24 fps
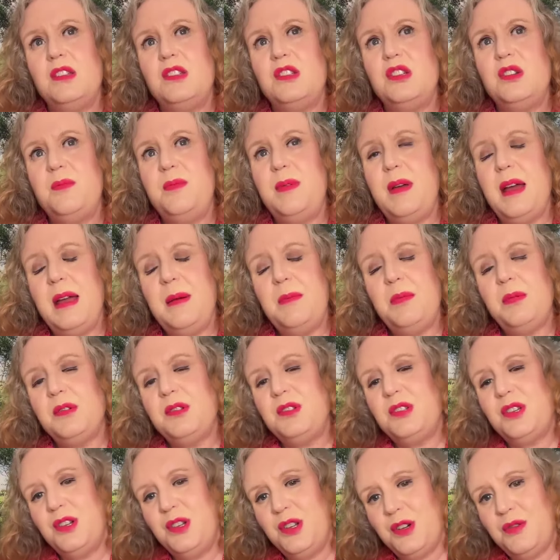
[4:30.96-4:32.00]
to be able
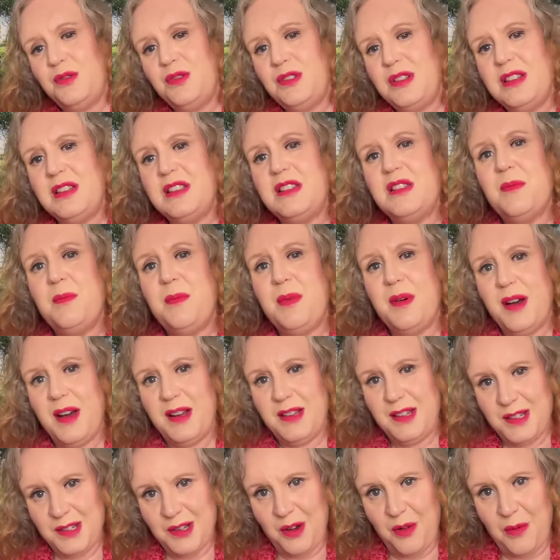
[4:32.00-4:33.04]
to notice the
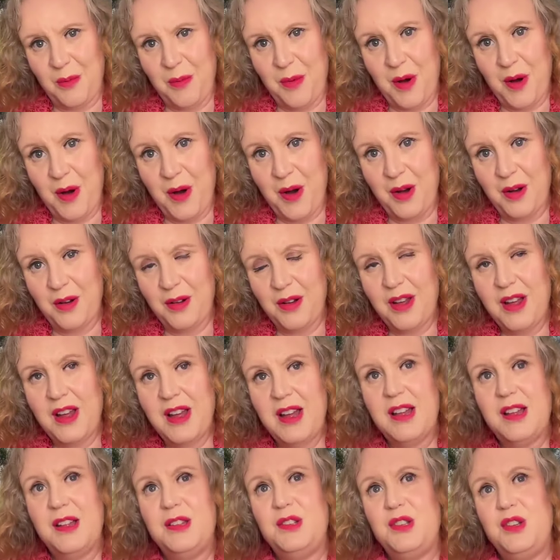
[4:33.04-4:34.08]
birdsong more,
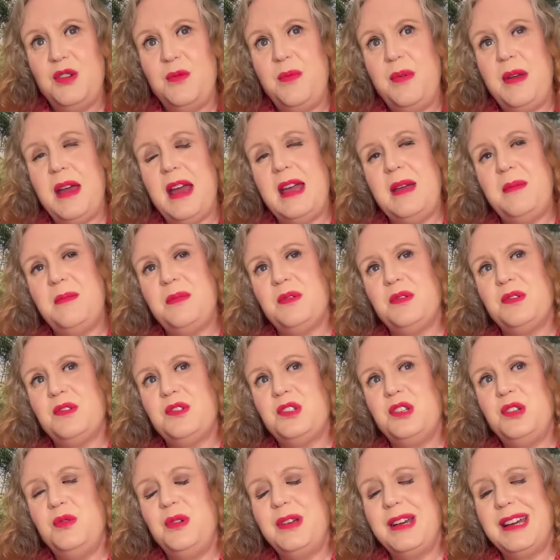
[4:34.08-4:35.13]
to be able
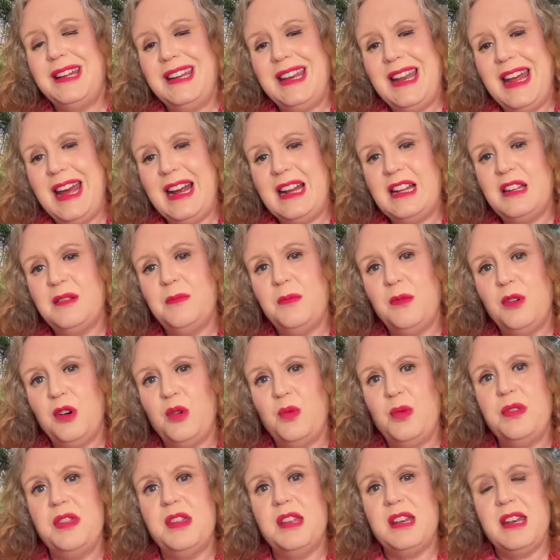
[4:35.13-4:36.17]
to connect more
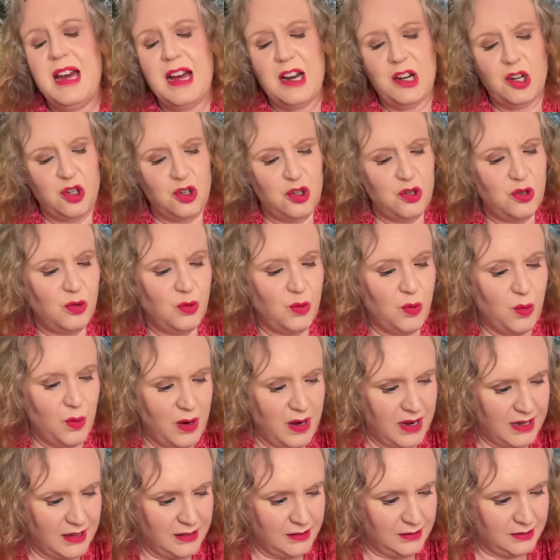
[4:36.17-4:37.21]
with the natural
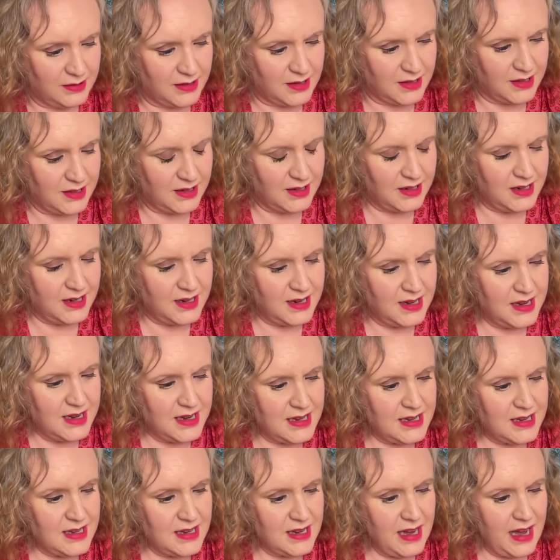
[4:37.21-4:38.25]
world.
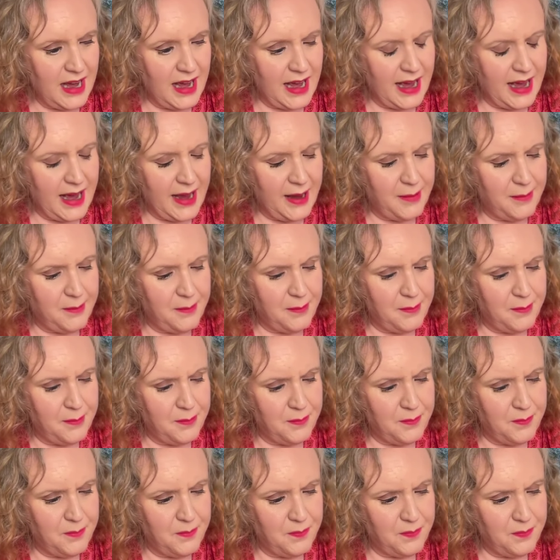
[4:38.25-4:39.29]
And